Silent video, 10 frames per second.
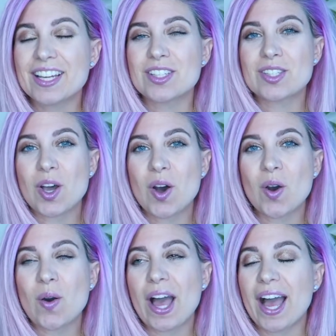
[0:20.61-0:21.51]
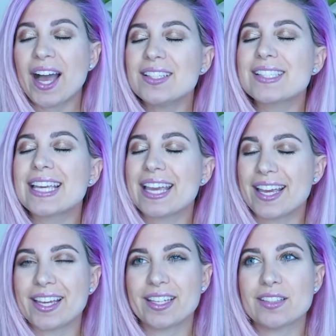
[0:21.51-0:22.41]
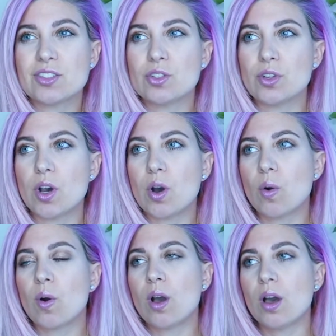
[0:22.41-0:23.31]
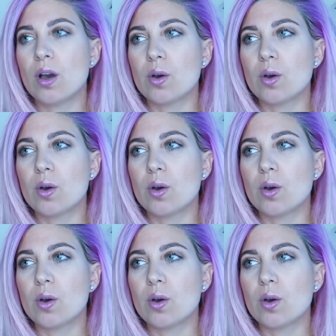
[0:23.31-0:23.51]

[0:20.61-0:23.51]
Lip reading: So as kids, you know,